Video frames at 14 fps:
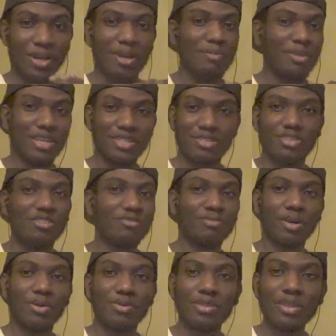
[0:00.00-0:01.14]
combination of
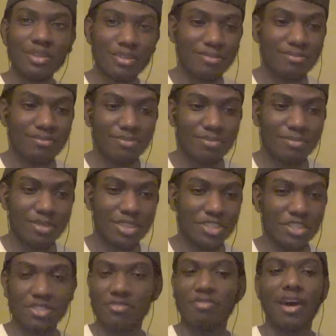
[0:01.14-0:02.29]
both, it's
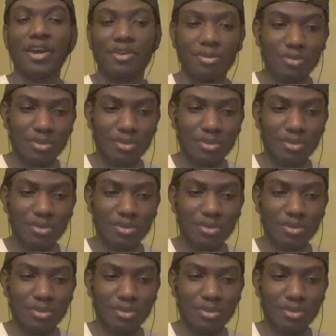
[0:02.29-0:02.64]
just fire.